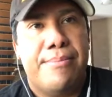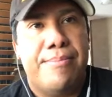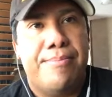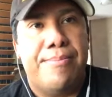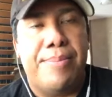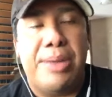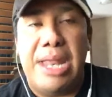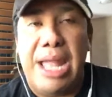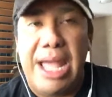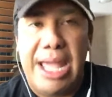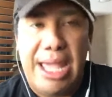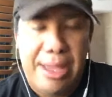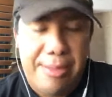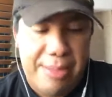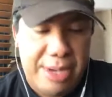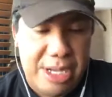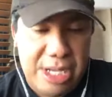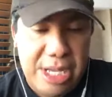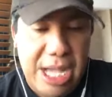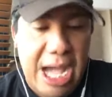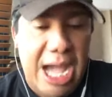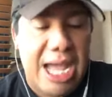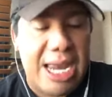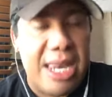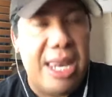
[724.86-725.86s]
But I am a
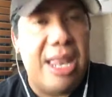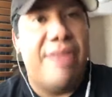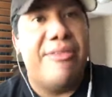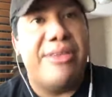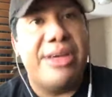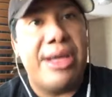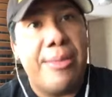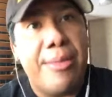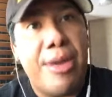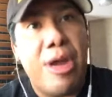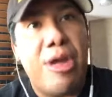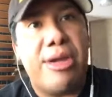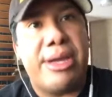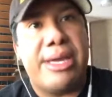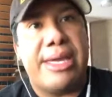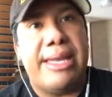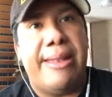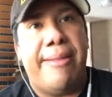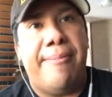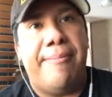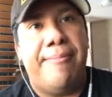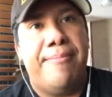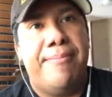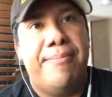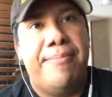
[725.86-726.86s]
God-loving
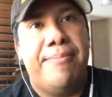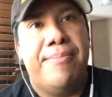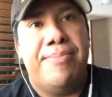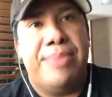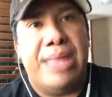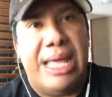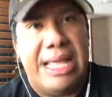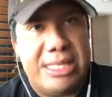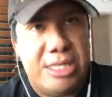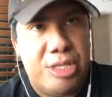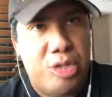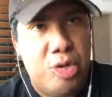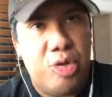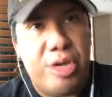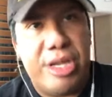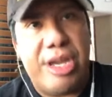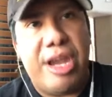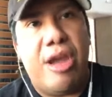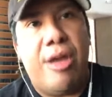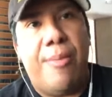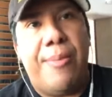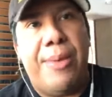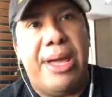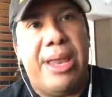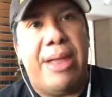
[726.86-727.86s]
American that do
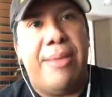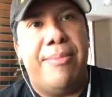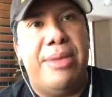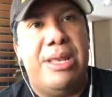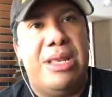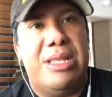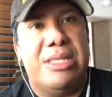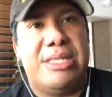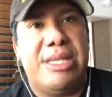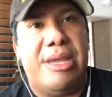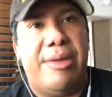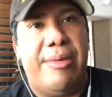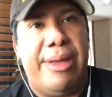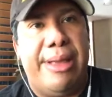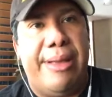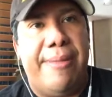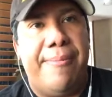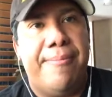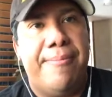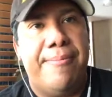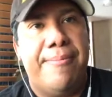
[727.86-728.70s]
care about our military